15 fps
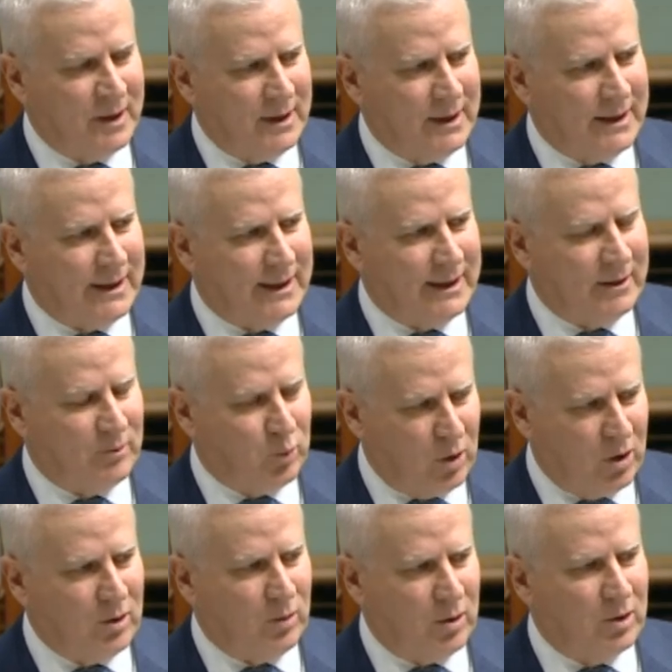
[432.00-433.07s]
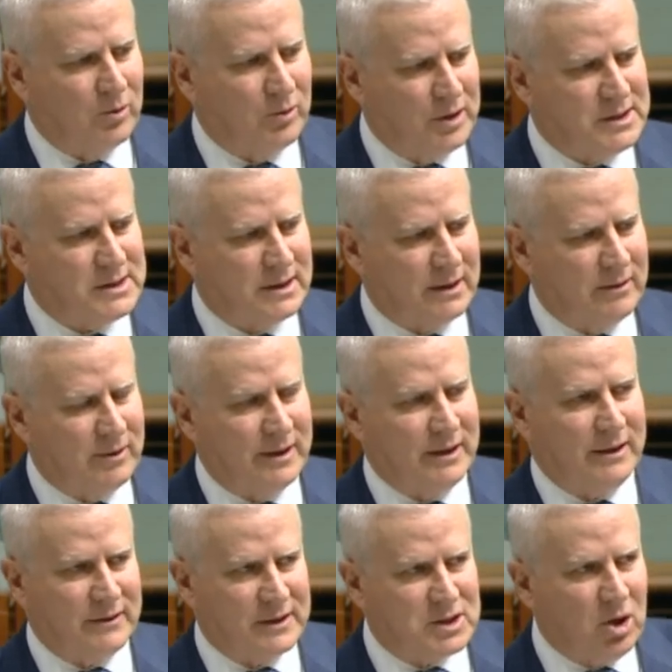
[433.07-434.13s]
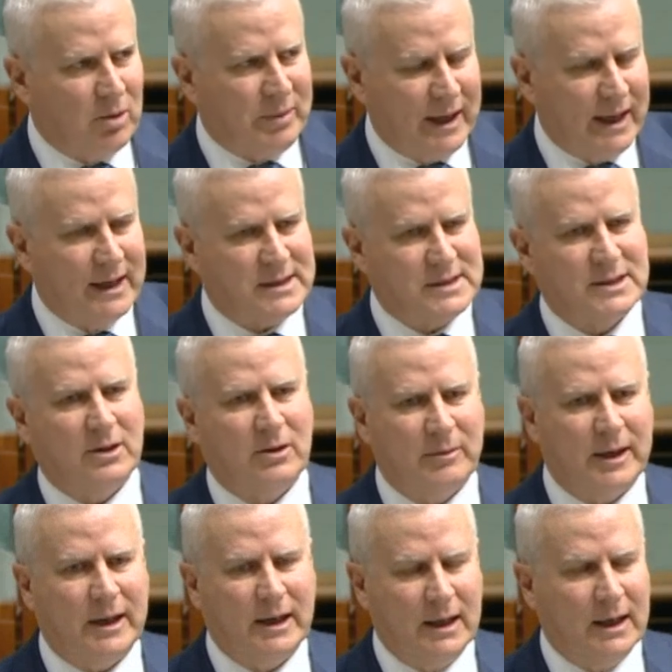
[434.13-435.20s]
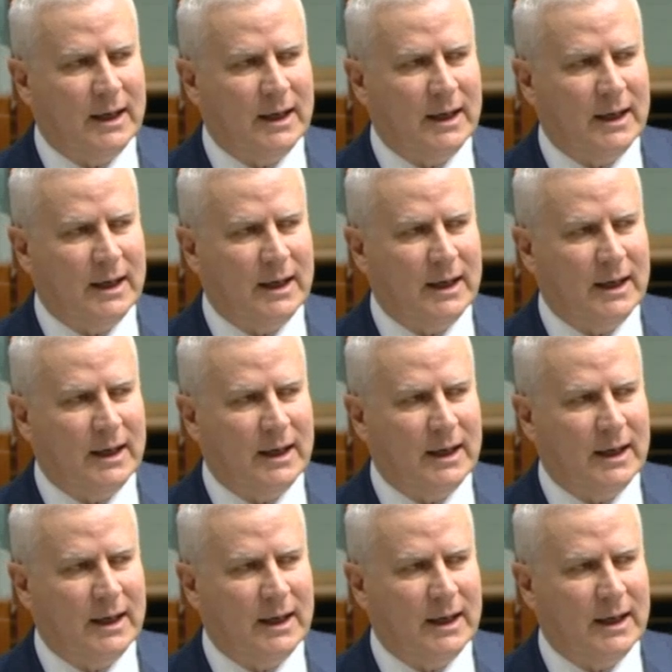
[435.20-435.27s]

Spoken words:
at Wagga Wagga recently, where they did the topping out ceremony,